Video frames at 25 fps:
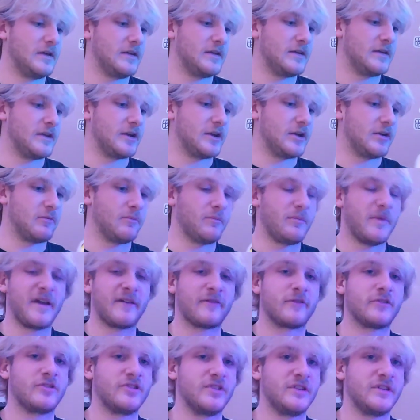you know,
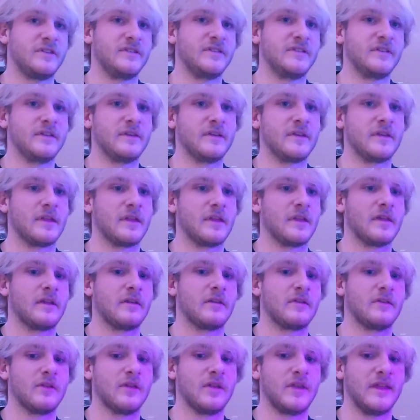beverages
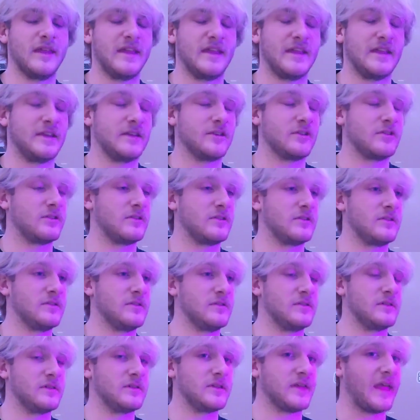in
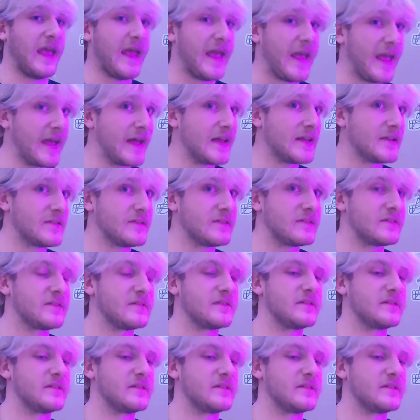cans.